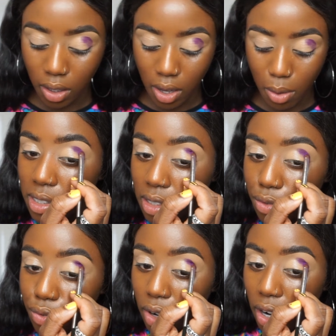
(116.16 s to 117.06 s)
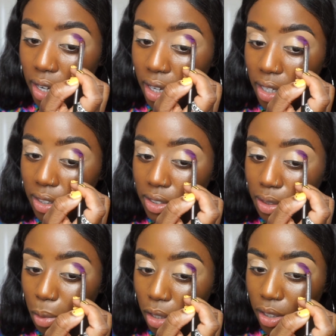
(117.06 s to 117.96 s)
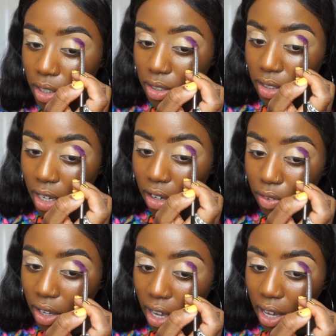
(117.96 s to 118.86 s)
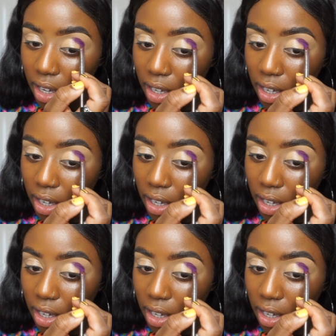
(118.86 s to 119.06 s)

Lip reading: I'm right into my crease area,